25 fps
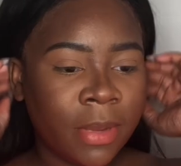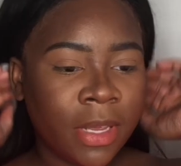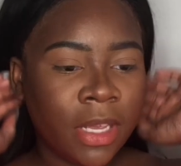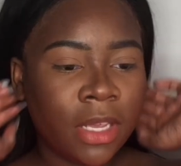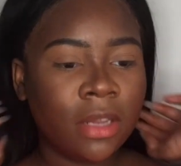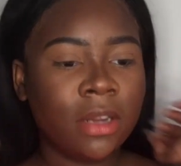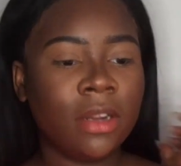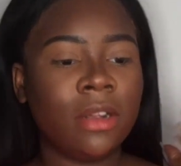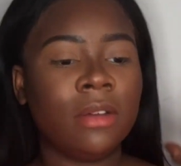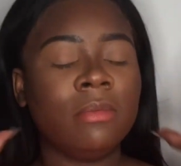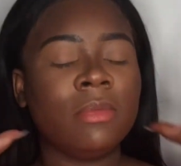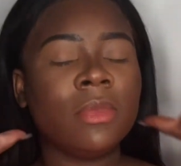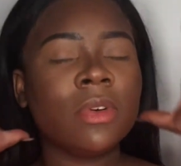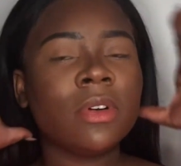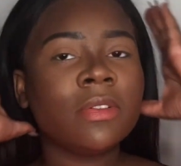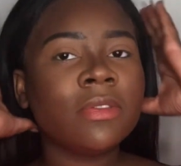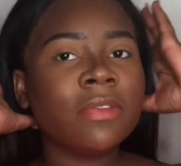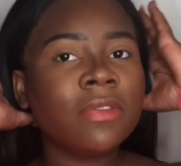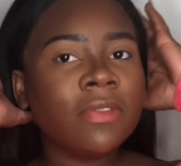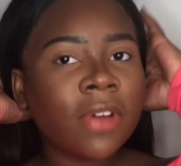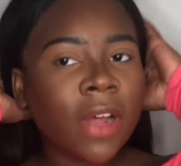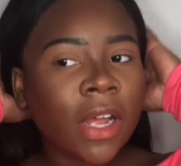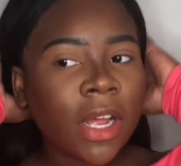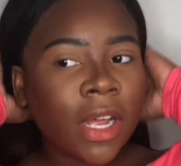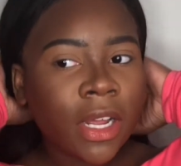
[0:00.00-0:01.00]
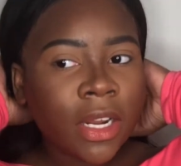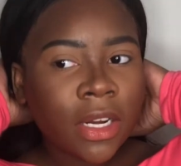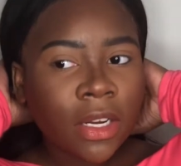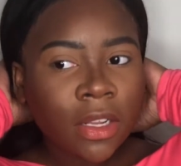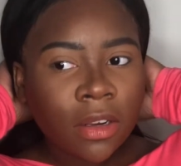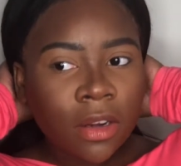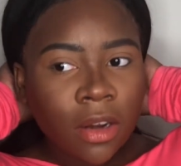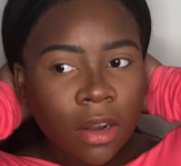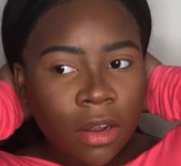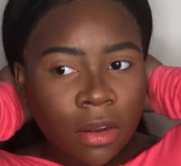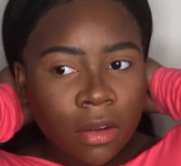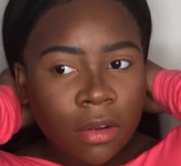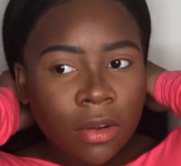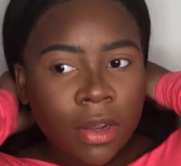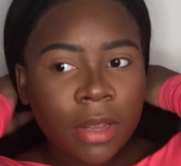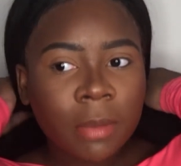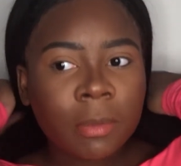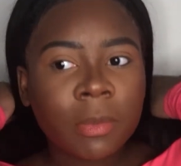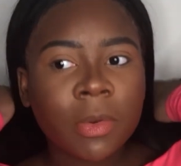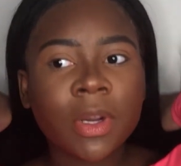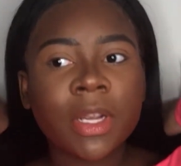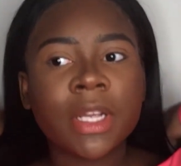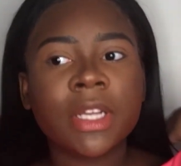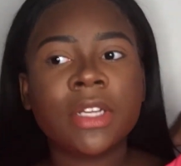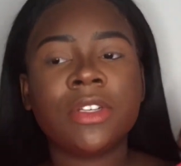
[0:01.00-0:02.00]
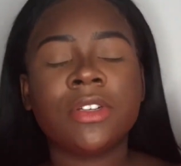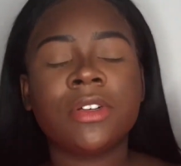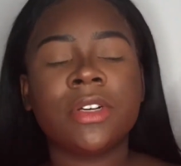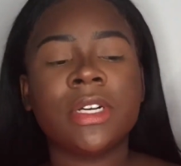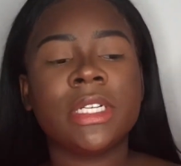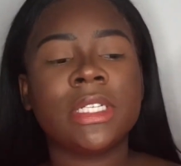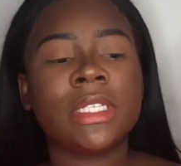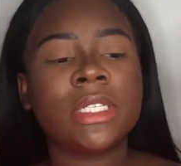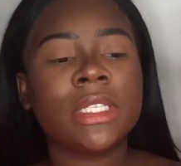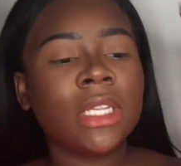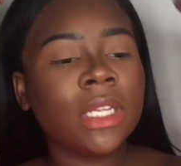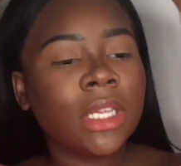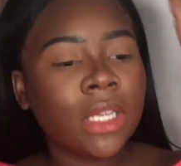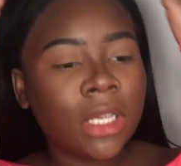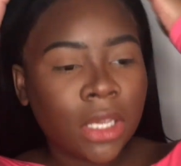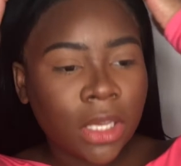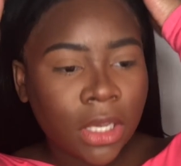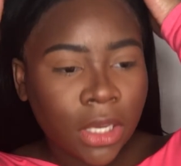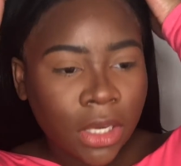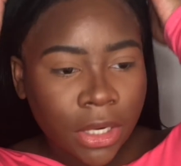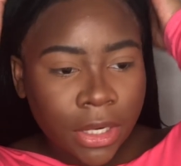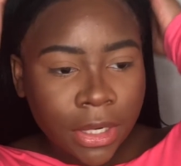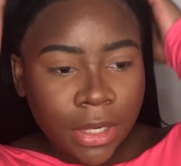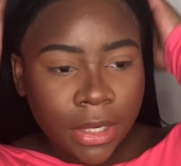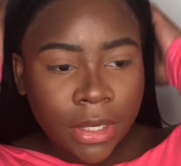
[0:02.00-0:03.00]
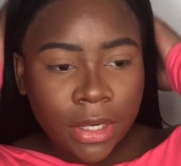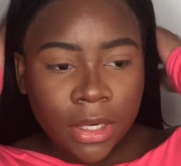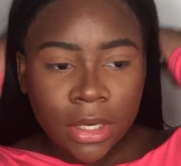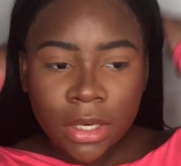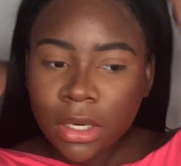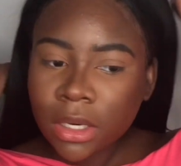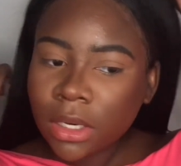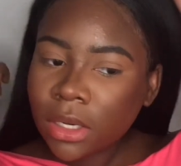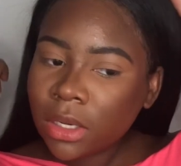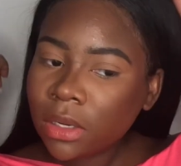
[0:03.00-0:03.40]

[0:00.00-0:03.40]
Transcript: Make it look more fun, you know, and more interesting here.